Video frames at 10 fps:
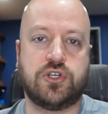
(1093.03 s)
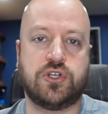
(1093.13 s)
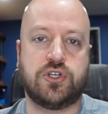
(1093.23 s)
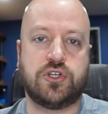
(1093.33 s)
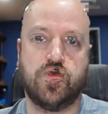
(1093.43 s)

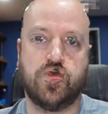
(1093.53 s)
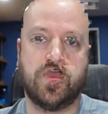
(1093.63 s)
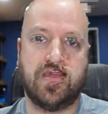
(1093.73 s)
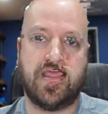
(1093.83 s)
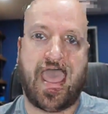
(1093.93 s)
You
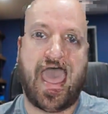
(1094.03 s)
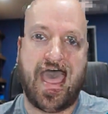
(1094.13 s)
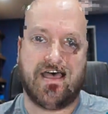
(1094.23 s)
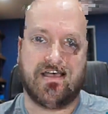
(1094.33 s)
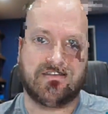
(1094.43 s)
can
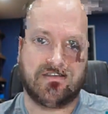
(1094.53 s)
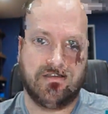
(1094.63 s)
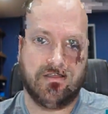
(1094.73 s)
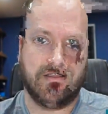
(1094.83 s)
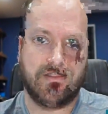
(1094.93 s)
ask
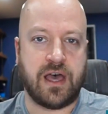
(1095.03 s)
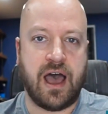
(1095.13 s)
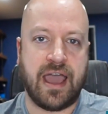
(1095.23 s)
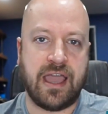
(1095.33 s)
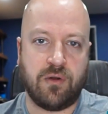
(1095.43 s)
the
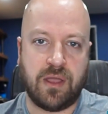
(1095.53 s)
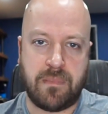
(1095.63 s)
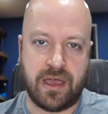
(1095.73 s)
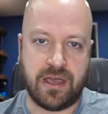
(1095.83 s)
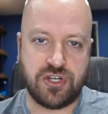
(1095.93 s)
hiring
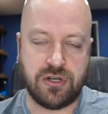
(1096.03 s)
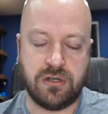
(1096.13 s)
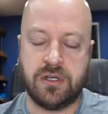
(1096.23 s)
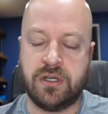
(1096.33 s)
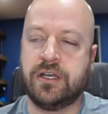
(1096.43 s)
manager,
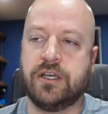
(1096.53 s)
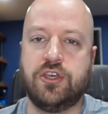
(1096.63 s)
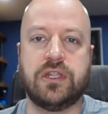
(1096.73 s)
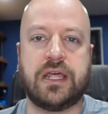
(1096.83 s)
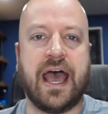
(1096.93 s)
you
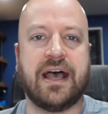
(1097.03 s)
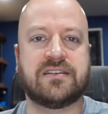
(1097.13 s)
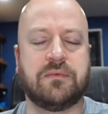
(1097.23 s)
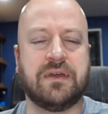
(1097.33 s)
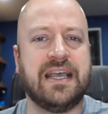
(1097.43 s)
can ask
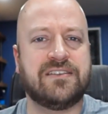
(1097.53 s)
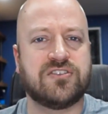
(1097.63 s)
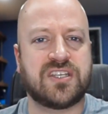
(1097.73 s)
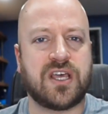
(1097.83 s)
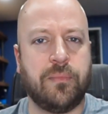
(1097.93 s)
them, is there
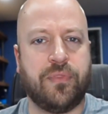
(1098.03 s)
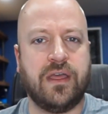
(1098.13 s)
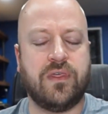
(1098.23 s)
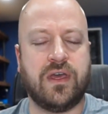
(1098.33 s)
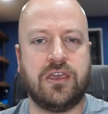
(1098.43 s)

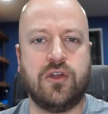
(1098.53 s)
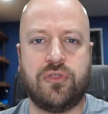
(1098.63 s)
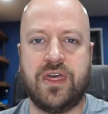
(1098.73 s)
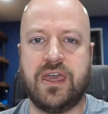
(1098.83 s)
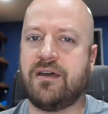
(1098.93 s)
something that you
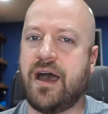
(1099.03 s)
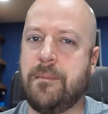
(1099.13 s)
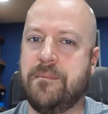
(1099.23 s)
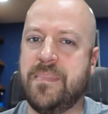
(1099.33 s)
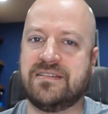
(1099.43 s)
think
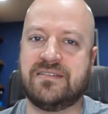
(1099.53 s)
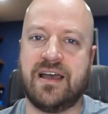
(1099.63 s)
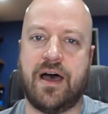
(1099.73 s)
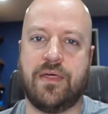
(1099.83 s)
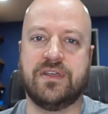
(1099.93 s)
I'm missing
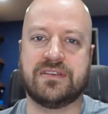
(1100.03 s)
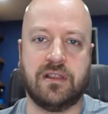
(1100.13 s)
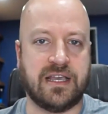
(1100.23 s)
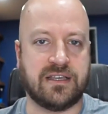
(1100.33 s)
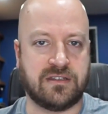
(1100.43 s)
on this
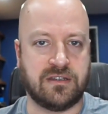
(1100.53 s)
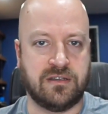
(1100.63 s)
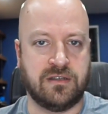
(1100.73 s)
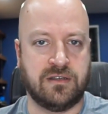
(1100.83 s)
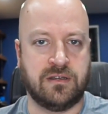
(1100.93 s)
list?
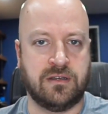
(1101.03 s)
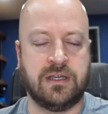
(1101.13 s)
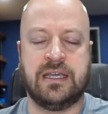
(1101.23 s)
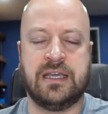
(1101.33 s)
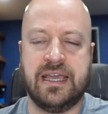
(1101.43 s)

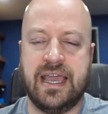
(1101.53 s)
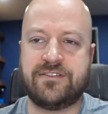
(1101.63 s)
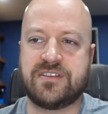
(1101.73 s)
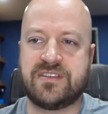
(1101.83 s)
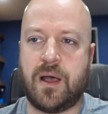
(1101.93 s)
Is
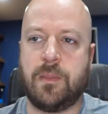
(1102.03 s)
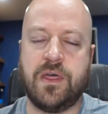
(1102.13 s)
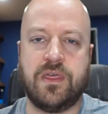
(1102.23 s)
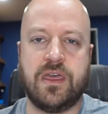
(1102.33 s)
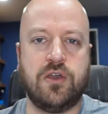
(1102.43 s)
there
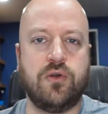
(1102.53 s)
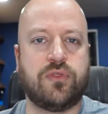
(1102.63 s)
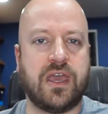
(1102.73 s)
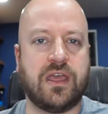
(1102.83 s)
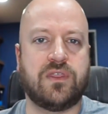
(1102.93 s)
something that you
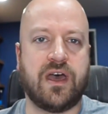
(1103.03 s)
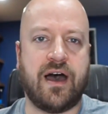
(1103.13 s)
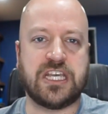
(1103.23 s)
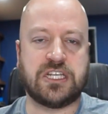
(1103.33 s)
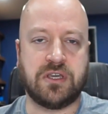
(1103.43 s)
think that
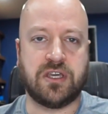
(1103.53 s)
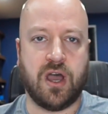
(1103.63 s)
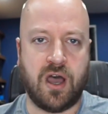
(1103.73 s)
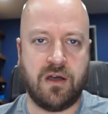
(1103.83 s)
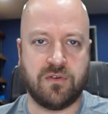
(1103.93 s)
I should be
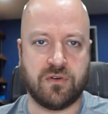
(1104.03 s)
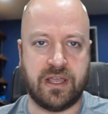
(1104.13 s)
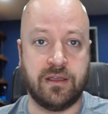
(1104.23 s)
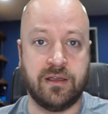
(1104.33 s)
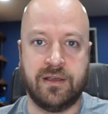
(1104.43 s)

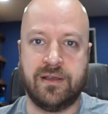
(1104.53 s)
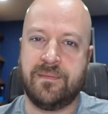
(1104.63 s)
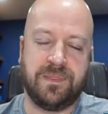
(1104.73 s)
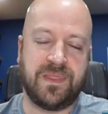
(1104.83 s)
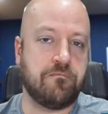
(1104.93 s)
covering
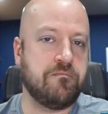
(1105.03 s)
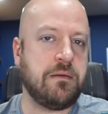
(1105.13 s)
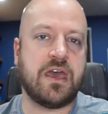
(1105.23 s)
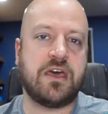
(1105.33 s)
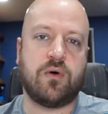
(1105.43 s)
that
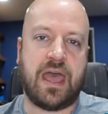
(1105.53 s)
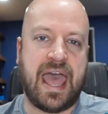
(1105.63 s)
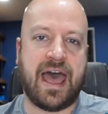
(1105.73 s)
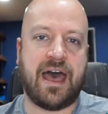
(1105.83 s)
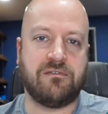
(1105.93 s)
maybe I don't
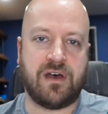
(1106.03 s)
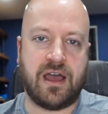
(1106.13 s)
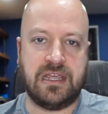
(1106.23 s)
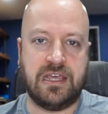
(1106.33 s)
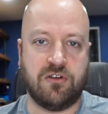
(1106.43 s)
have
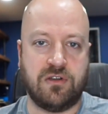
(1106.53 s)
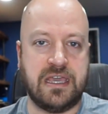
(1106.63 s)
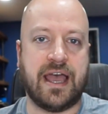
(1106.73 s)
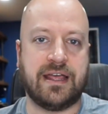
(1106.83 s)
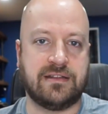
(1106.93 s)
on here
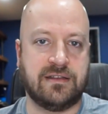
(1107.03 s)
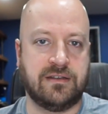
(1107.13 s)
yet?